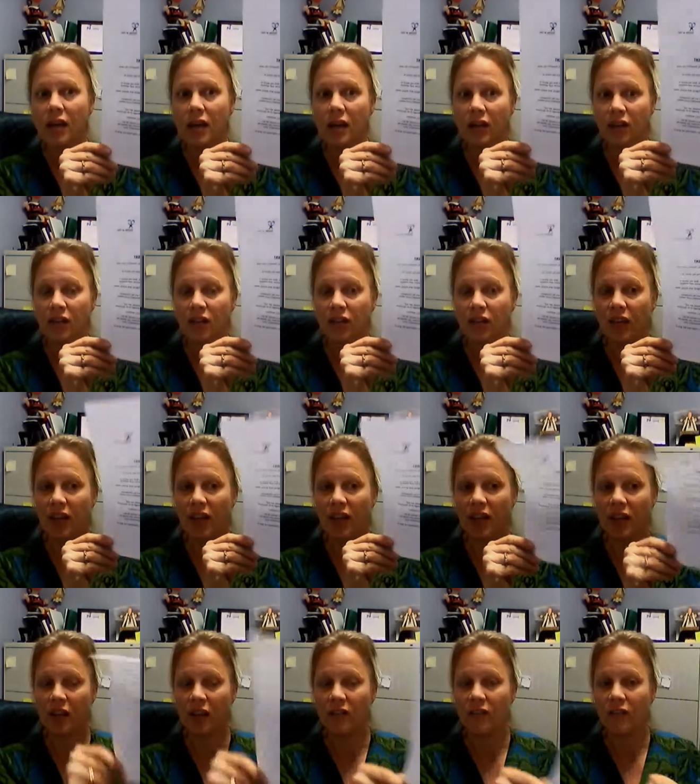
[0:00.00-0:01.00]
It's
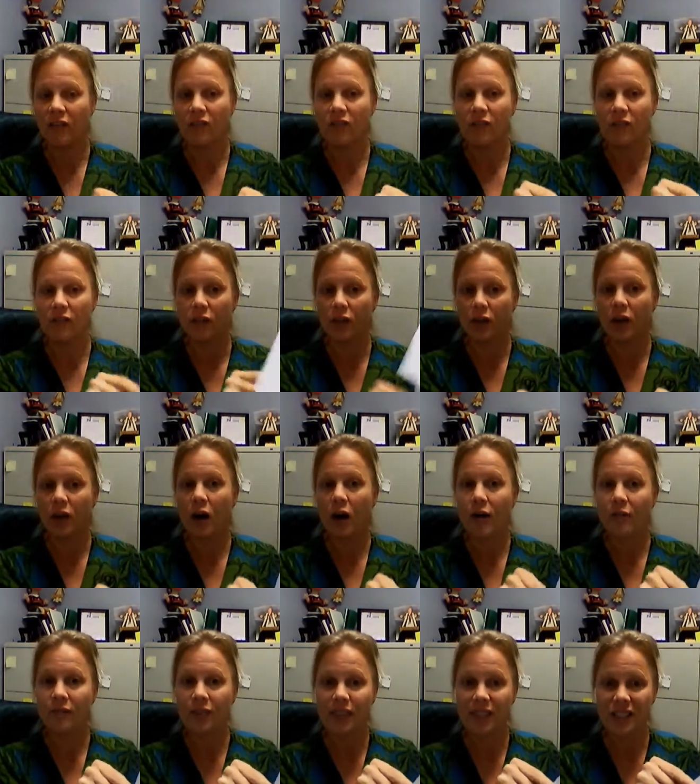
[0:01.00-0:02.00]
the
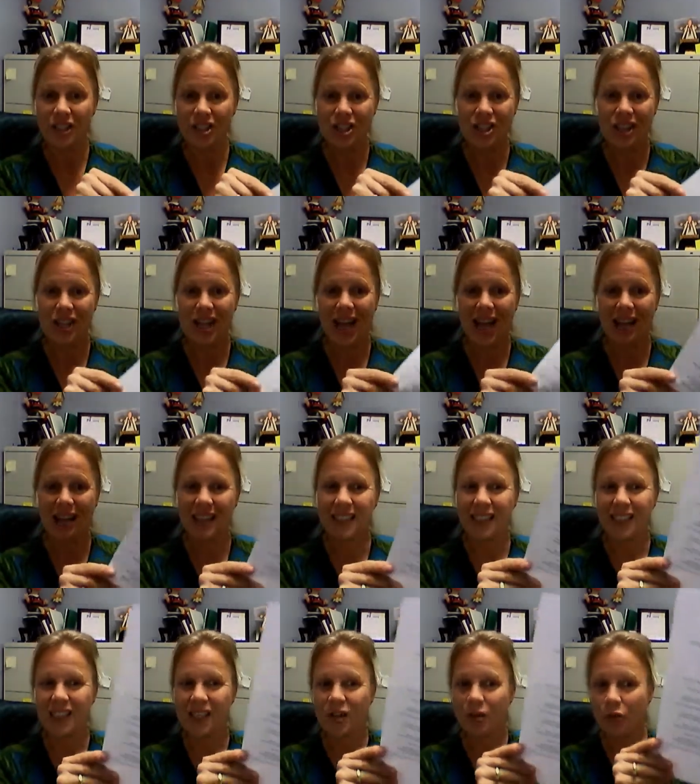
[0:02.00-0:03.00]

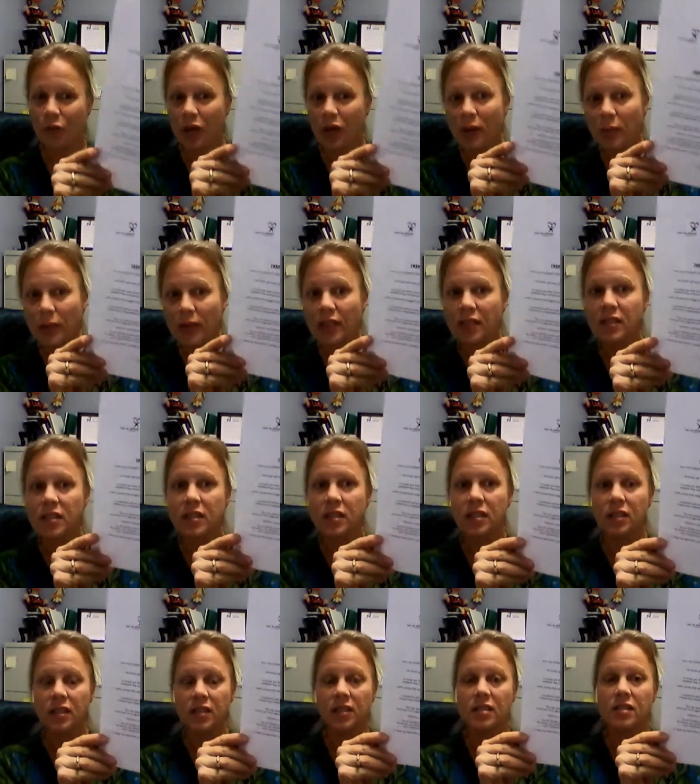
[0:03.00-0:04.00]
confidentiality agreement.
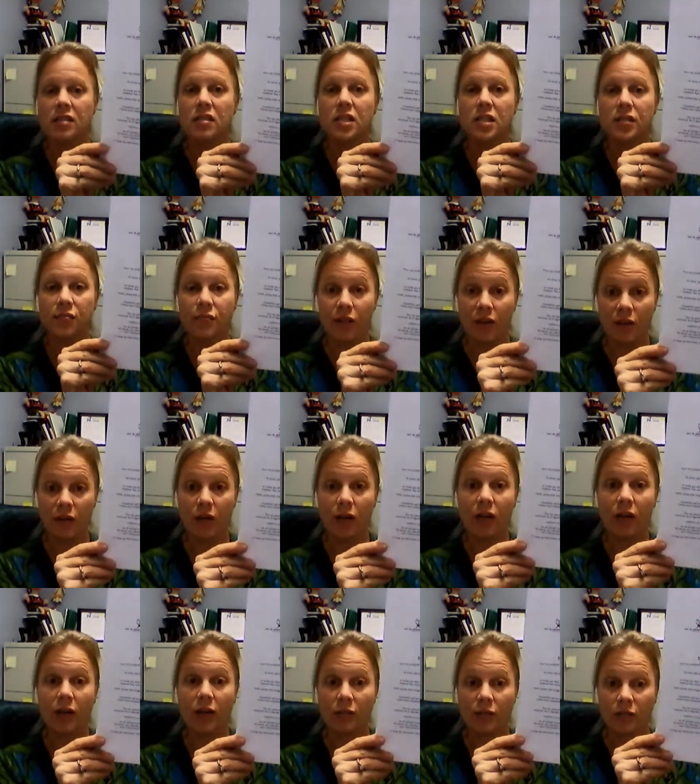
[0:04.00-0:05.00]
This is
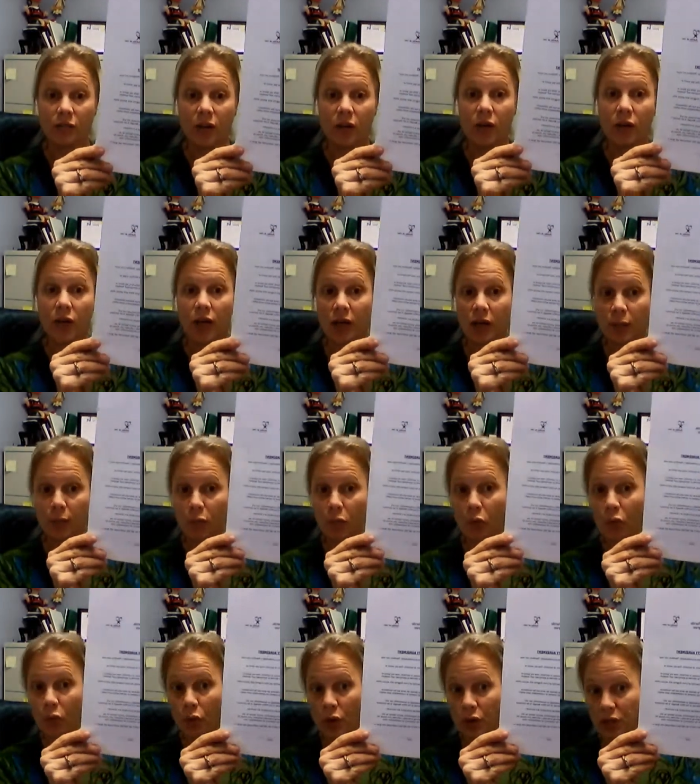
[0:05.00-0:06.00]
very, very
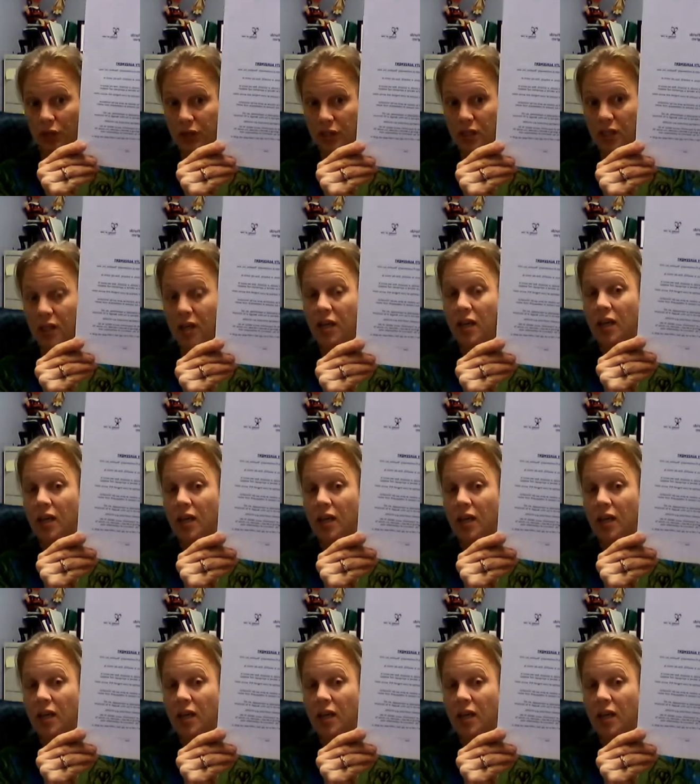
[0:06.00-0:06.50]
important.